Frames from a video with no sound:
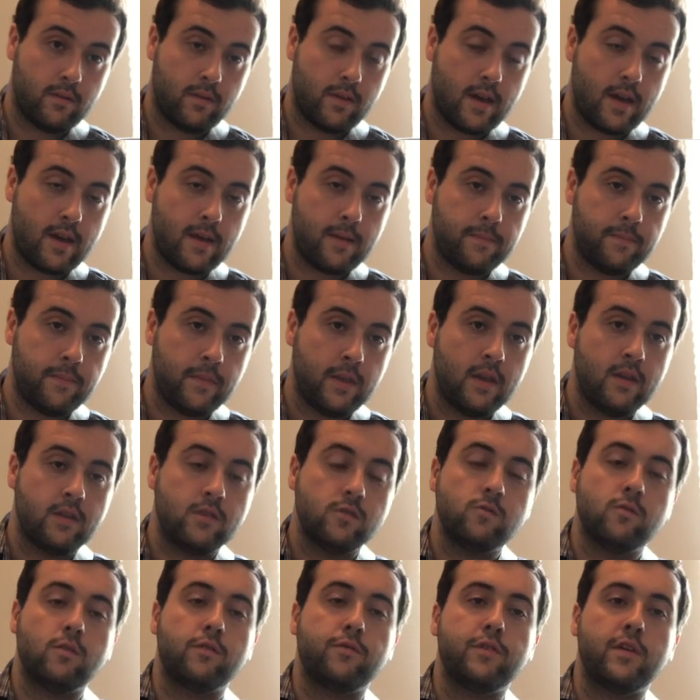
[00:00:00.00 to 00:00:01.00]
Okay,
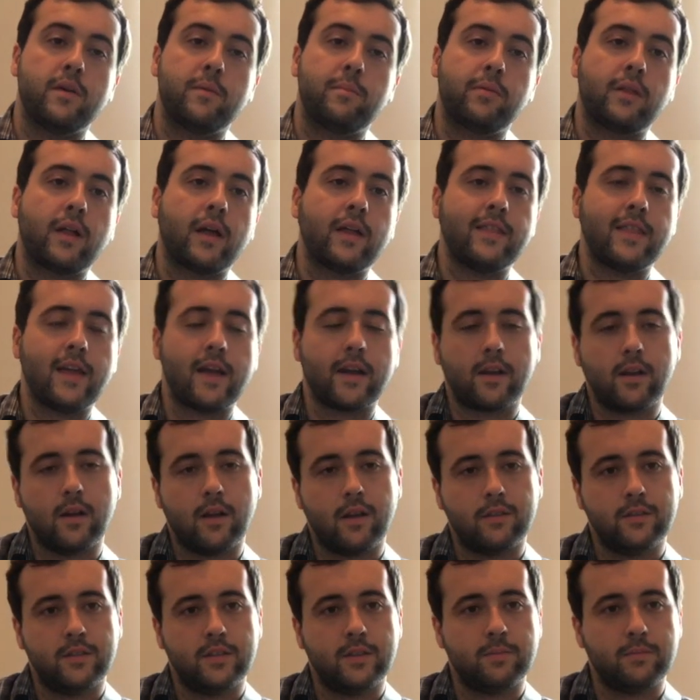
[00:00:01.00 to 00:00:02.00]
so if we applied that
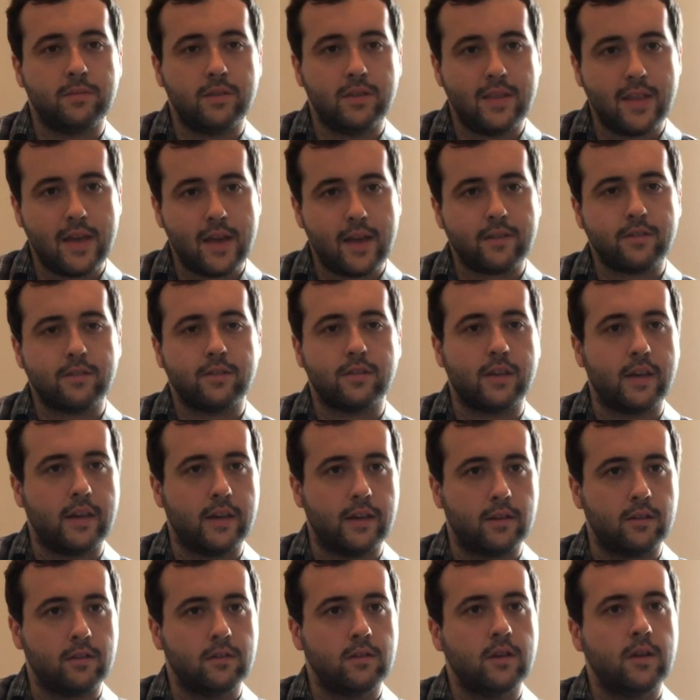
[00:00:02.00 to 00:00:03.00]
concept to that
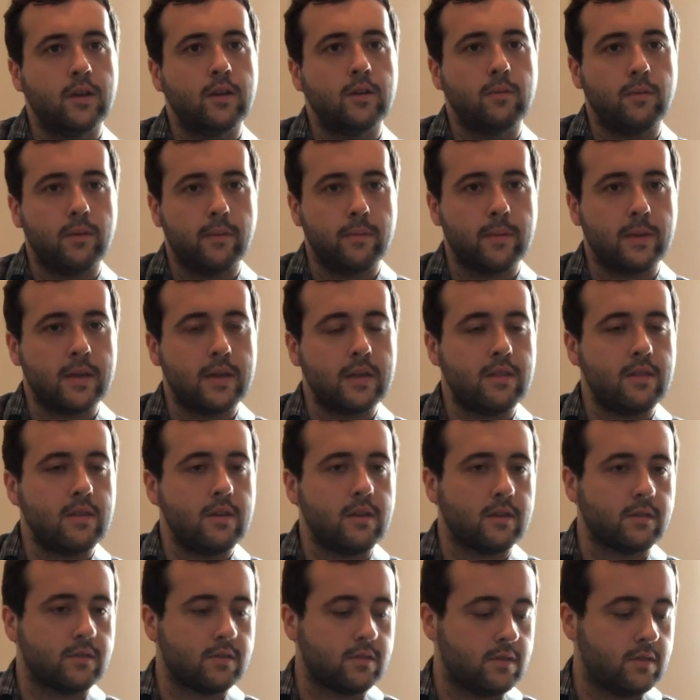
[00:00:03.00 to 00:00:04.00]
scale, we would get
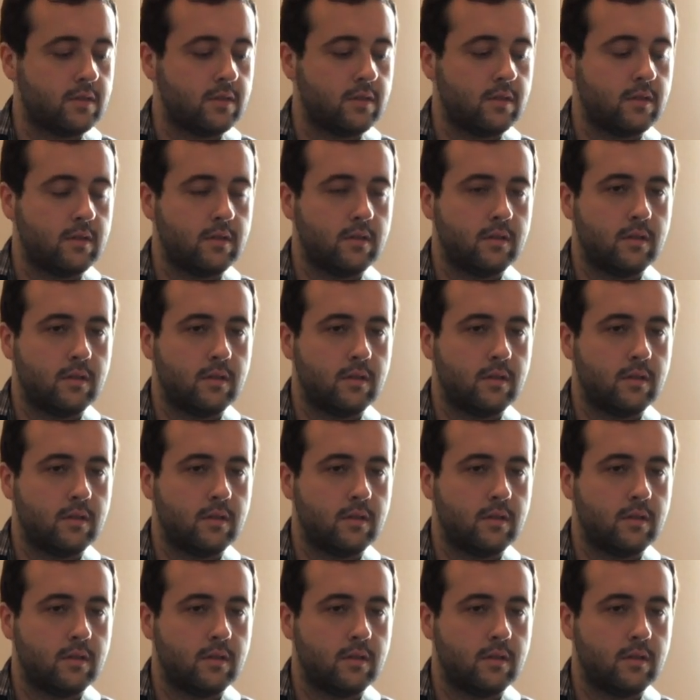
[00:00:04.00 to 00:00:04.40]
this.